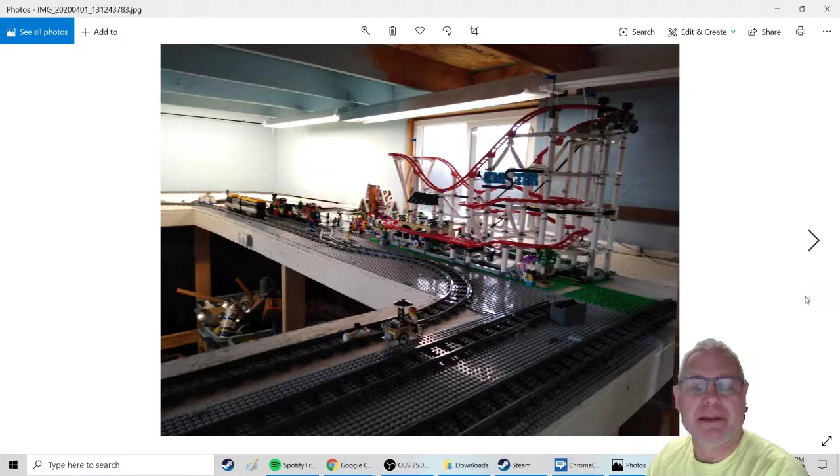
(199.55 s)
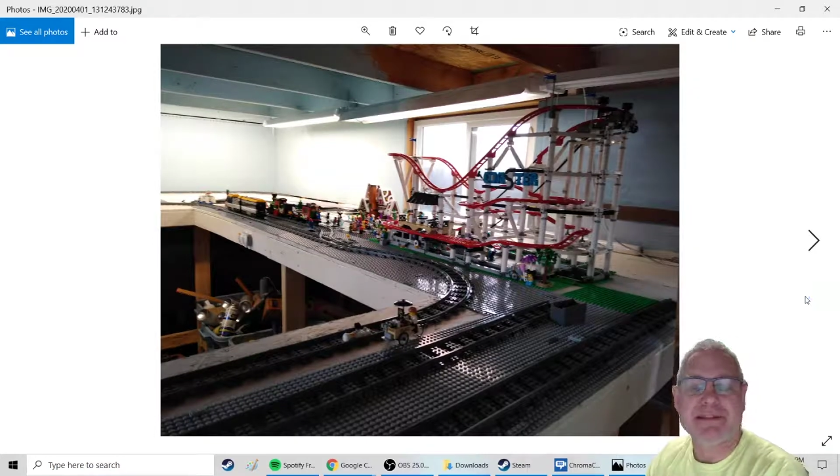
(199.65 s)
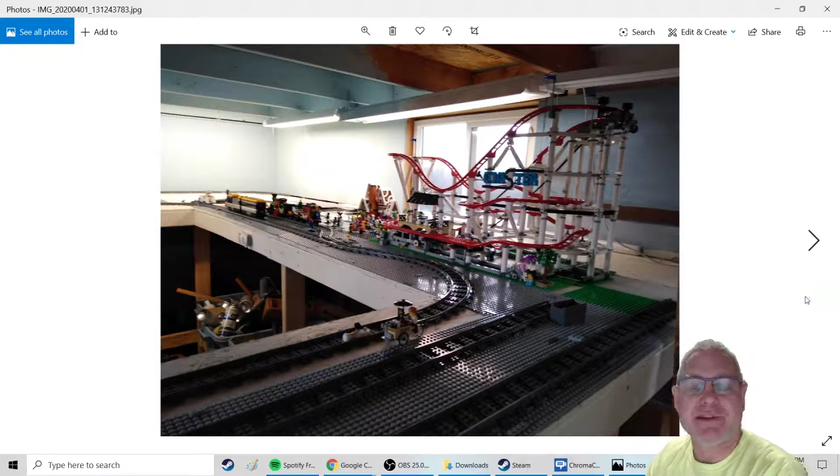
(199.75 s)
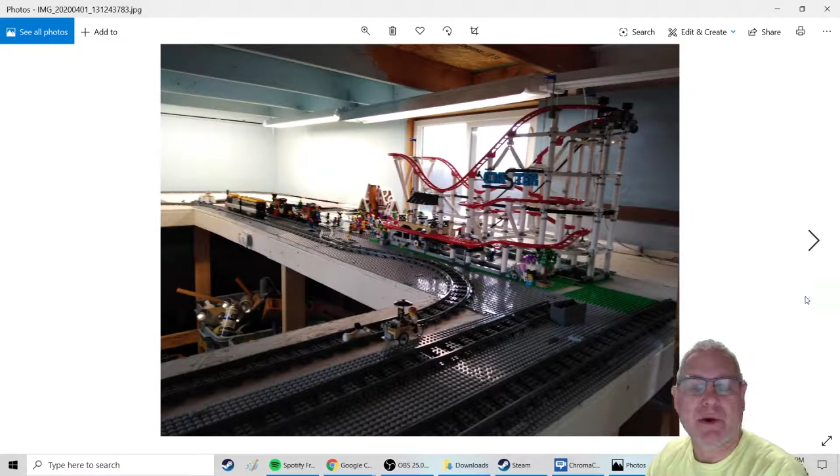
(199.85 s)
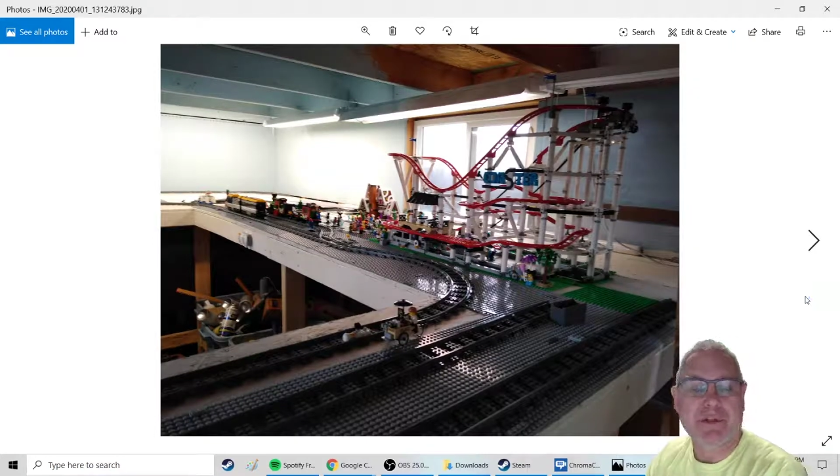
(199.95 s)
and
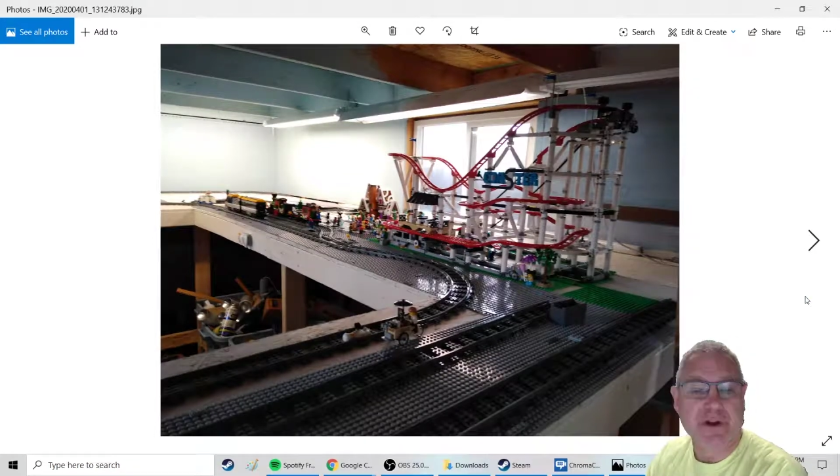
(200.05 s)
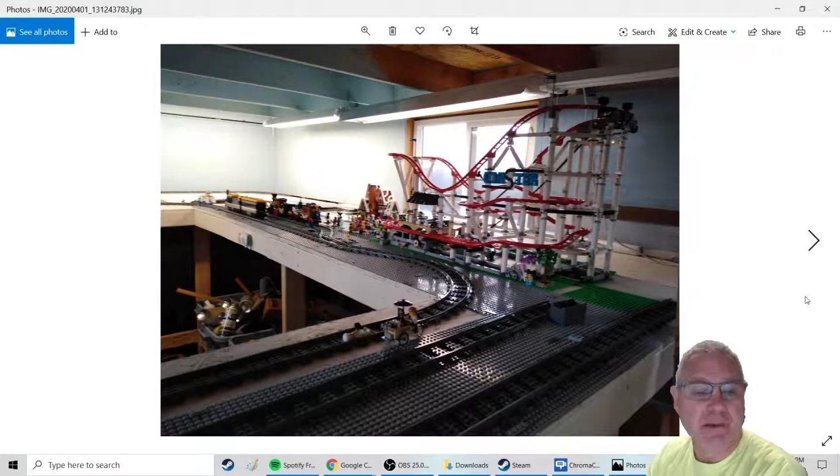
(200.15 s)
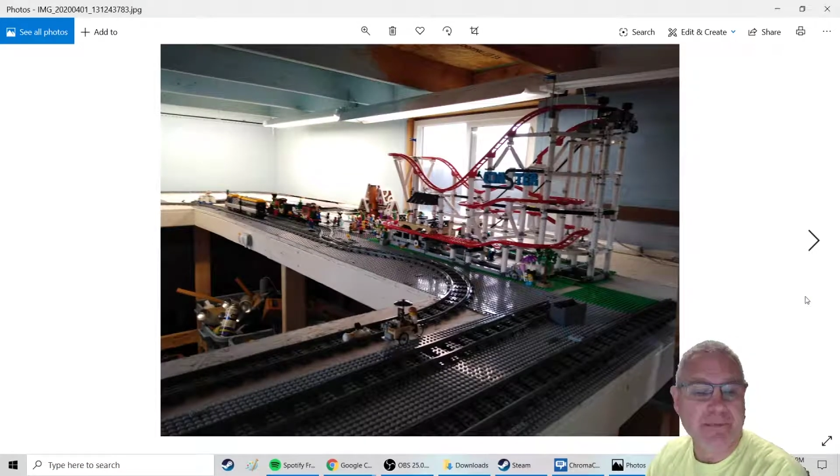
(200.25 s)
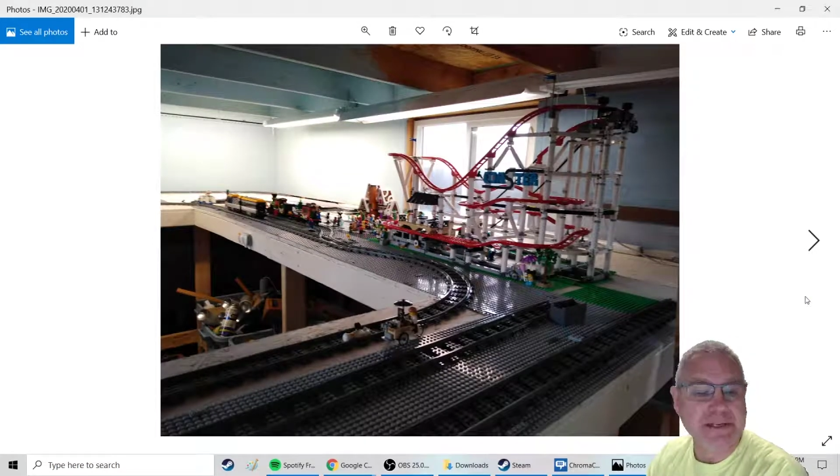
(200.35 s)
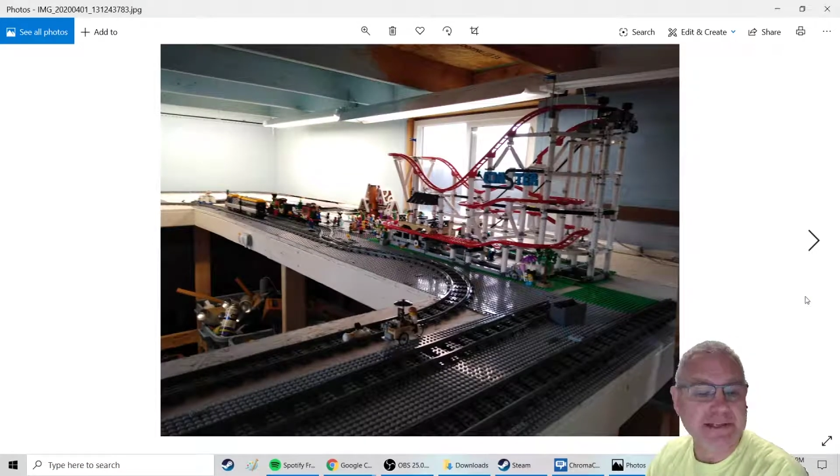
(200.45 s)
so other
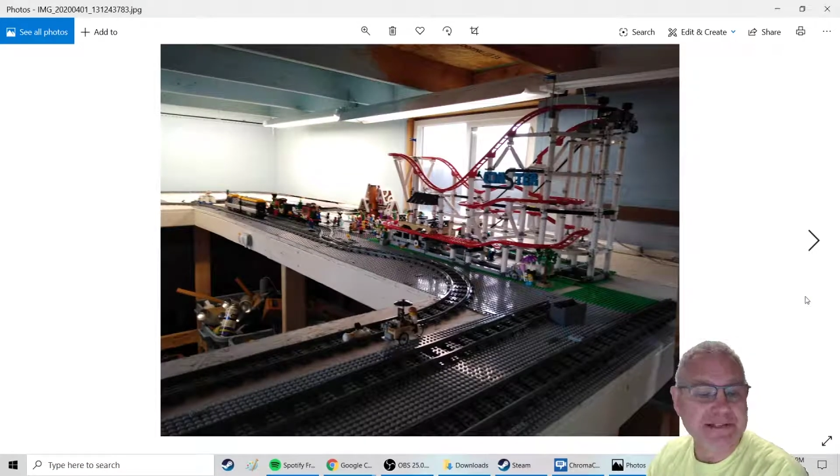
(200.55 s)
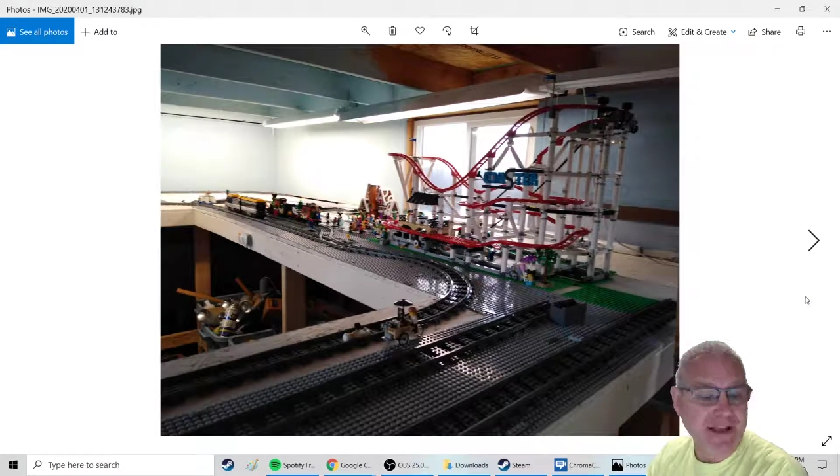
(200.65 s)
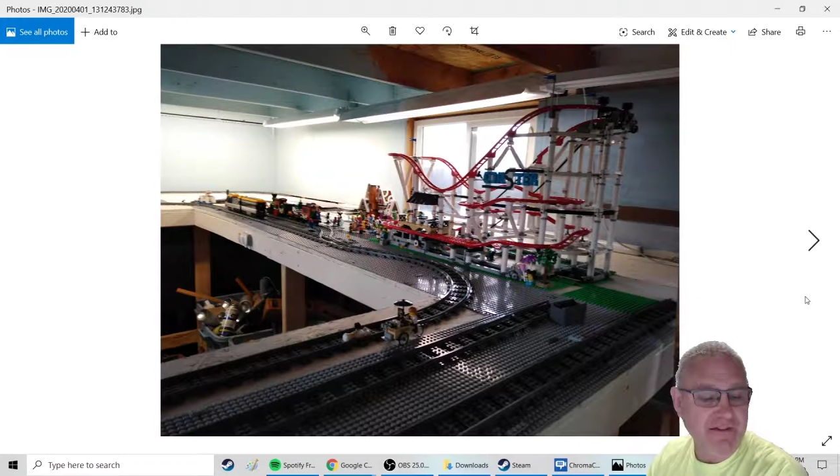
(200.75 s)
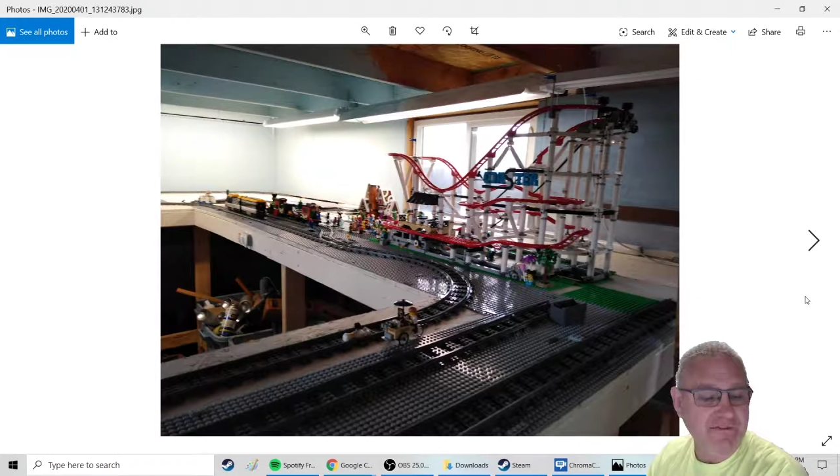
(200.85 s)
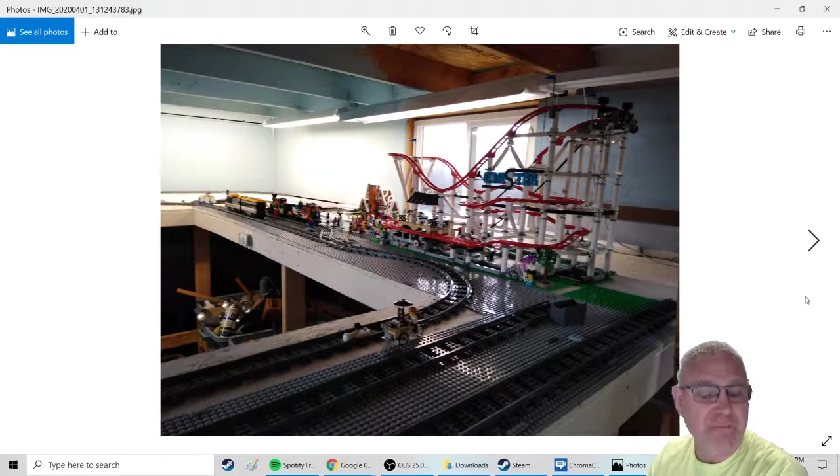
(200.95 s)
companies
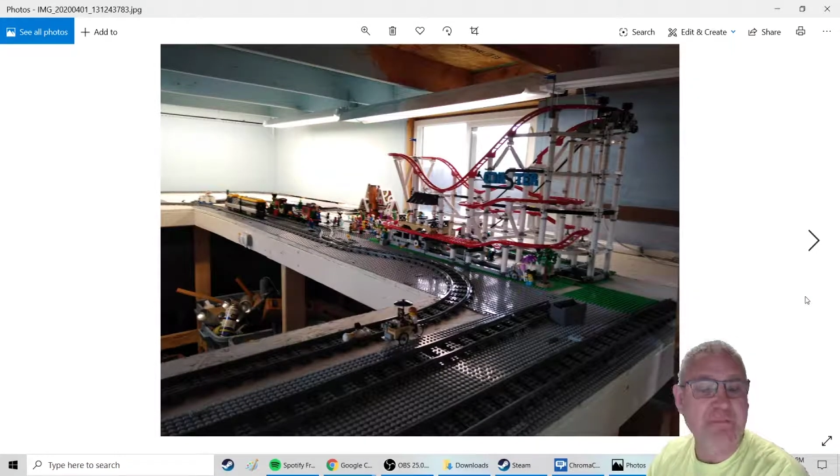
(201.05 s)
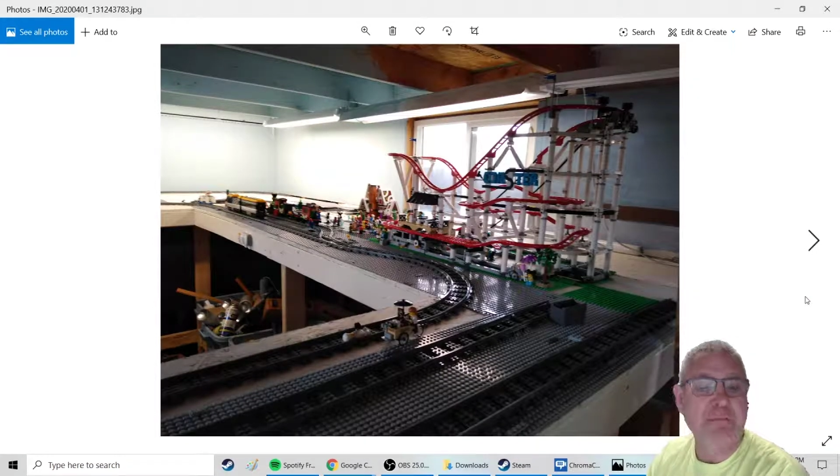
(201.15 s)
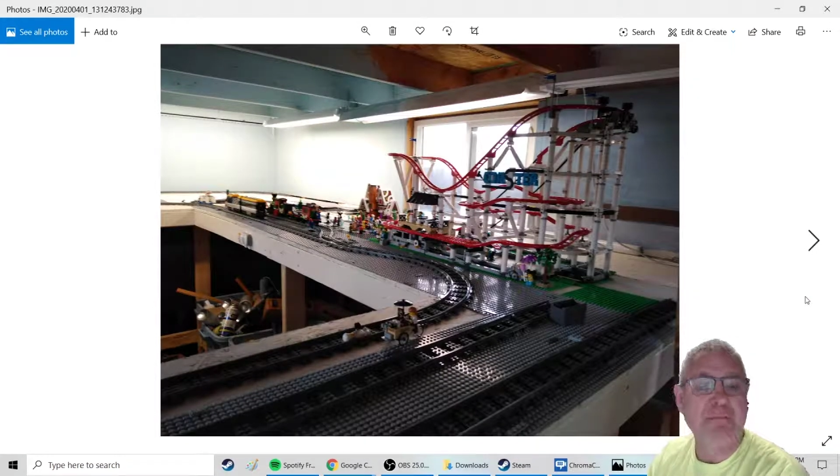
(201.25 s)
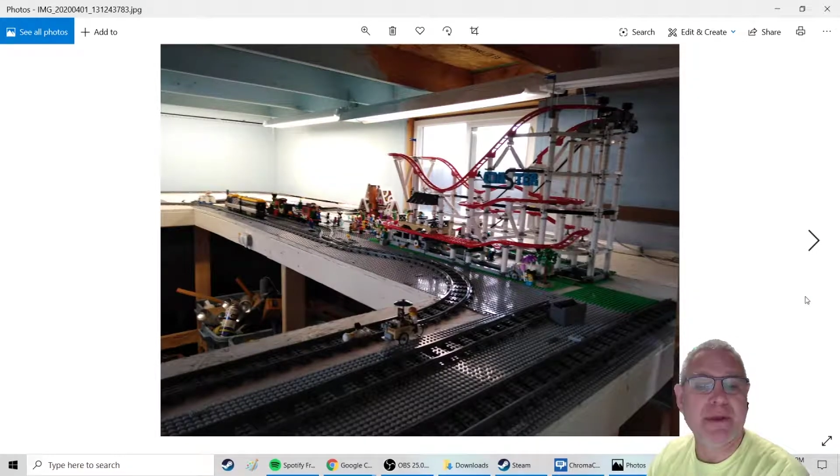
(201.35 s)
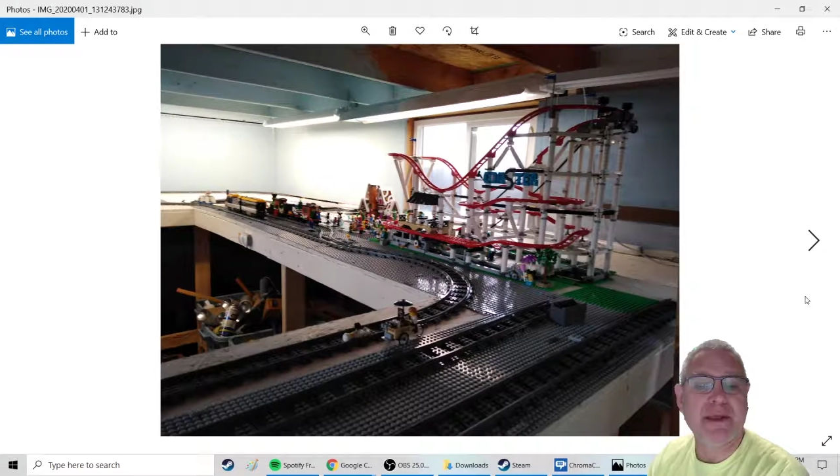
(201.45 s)
have
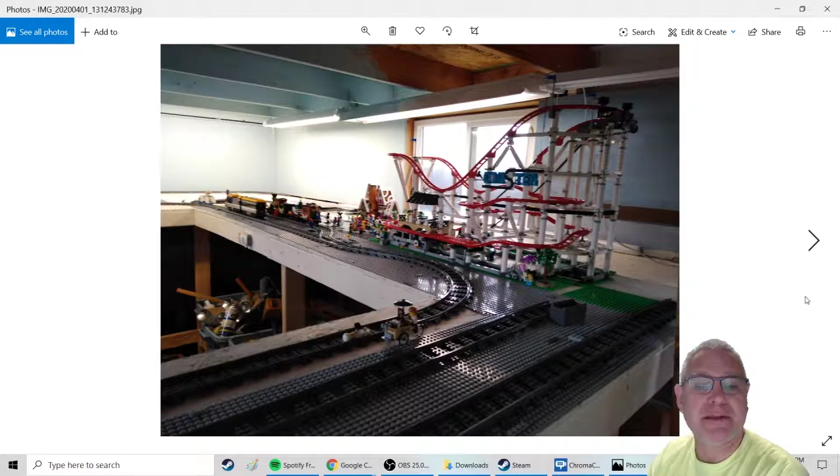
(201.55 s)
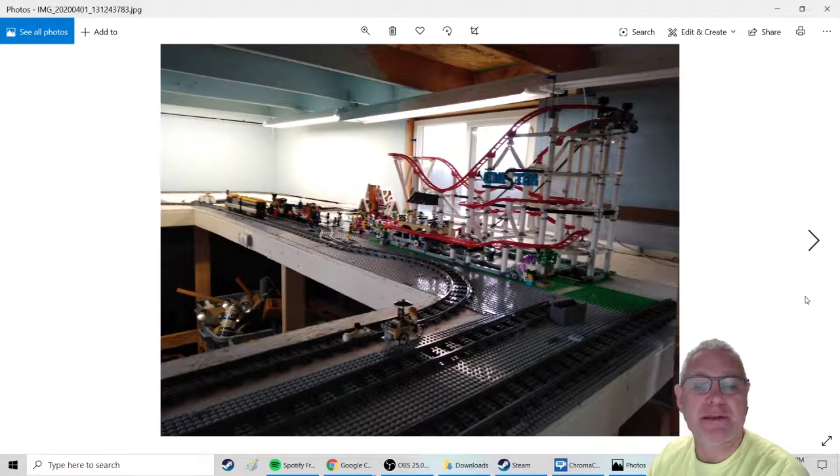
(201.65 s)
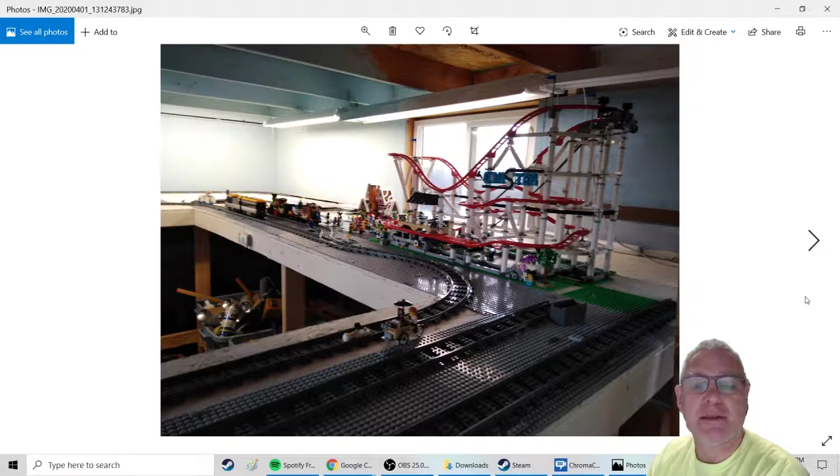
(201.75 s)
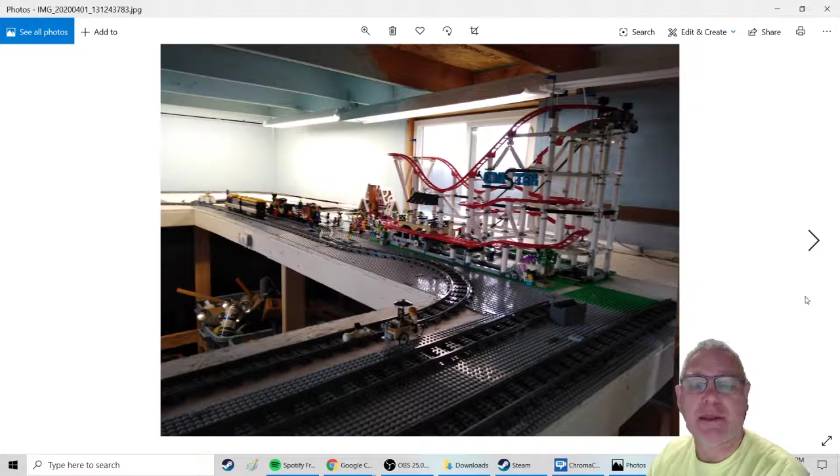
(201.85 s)
been